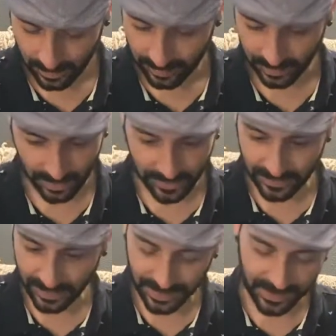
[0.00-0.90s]
I mean,
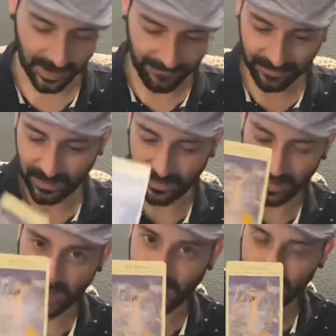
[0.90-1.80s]
this is definitely
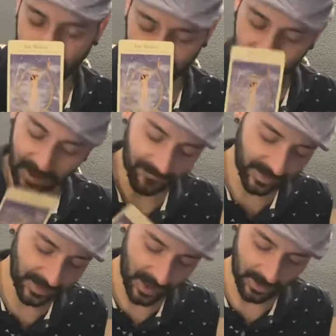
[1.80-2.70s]
the end of a
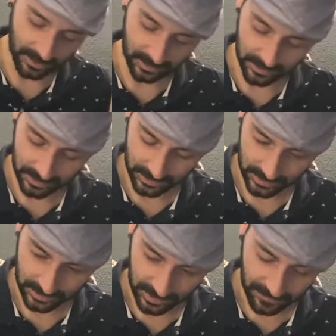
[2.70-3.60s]
cycle
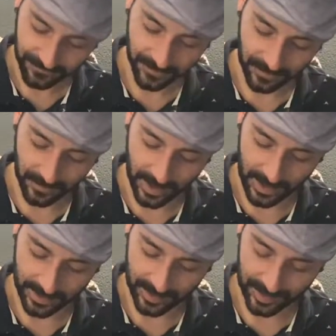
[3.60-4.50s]
for you
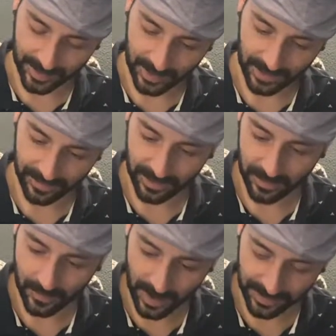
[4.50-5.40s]
guys. I think
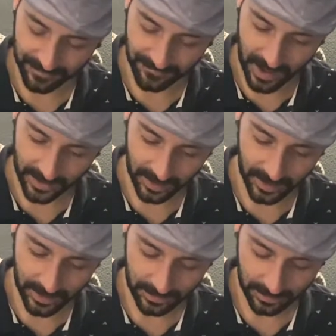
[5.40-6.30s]
you guys are
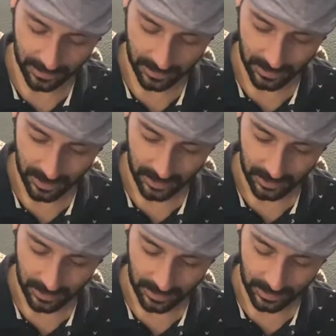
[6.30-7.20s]
finally,
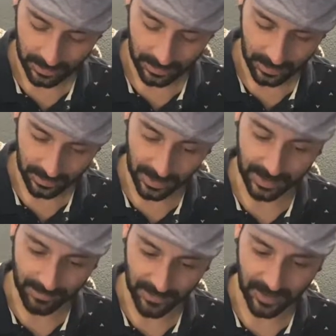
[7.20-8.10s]

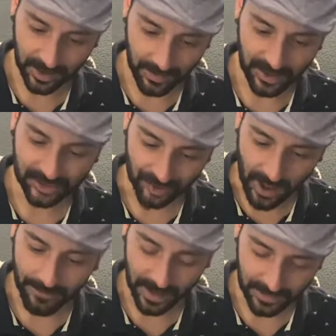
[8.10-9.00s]
this month, going to be
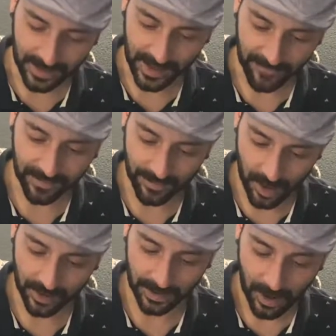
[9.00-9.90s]
dropping this heavy
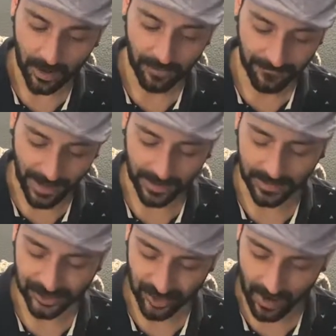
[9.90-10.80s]
burden.
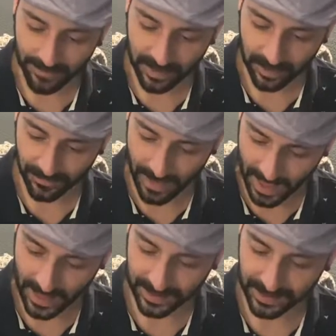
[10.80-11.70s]
Finally dropping your
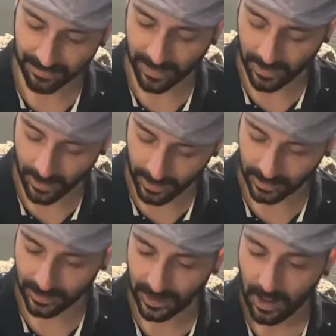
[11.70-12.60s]
past
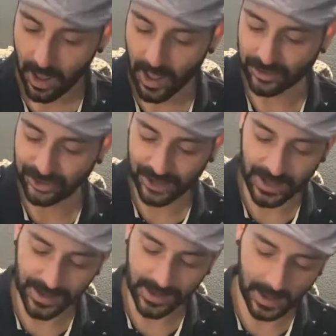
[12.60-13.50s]
behind and
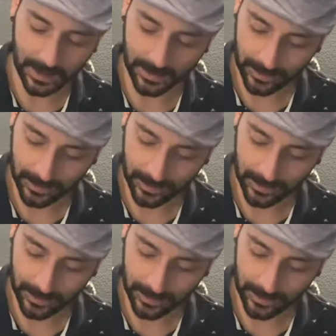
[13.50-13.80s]
chasing